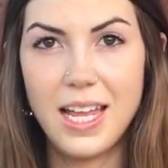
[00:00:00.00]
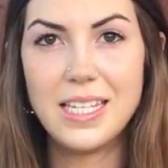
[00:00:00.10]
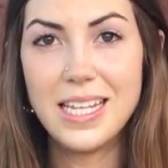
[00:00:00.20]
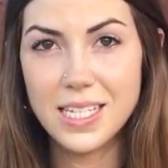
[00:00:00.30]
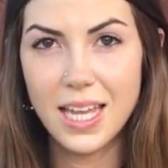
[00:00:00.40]
and
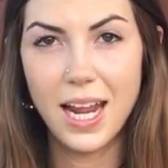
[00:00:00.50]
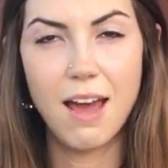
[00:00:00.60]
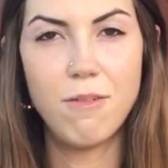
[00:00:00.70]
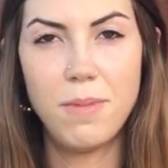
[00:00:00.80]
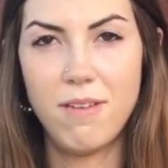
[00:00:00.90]
since then I
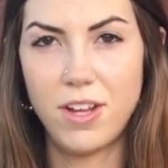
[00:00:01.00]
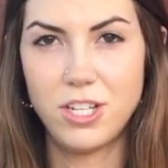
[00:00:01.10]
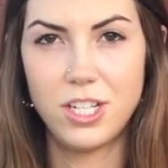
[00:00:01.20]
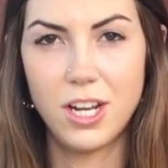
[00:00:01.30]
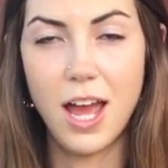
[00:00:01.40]
haven't been a
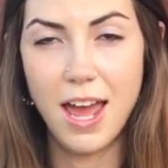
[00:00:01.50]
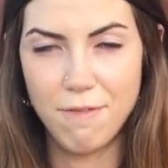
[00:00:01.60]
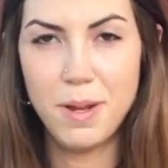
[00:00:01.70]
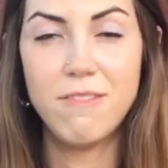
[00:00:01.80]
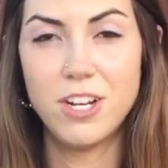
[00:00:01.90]
vegeta- I
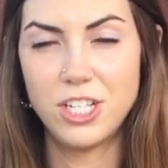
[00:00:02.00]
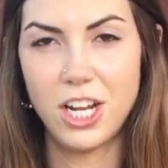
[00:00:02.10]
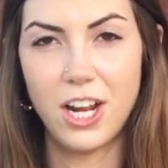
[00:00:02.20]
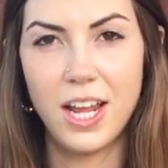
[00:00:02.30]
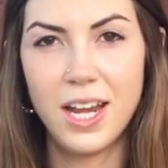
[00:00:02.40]
have been a
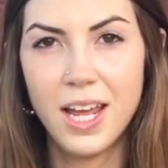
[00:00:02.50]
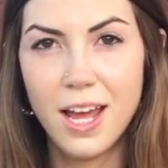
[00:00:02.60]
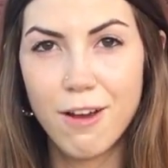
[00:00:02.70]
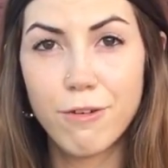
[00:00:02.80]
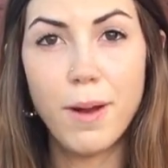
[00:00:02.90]
vegetarian
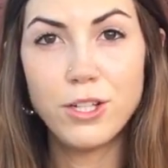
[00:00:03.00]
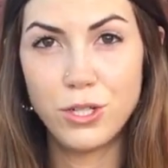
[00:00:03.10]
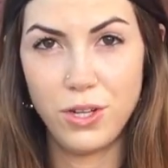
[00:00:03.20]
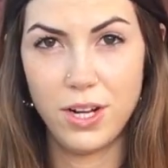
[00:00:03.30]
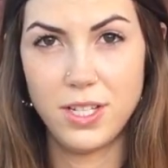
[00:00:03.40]
for about
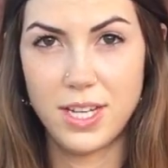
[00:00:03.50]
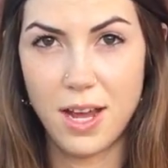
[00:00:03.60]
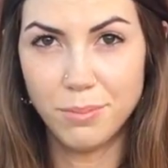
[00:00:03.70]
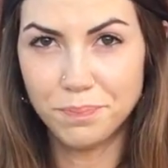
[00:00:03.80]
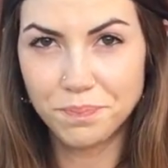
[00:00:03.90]
two years
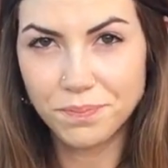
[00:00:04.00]
now.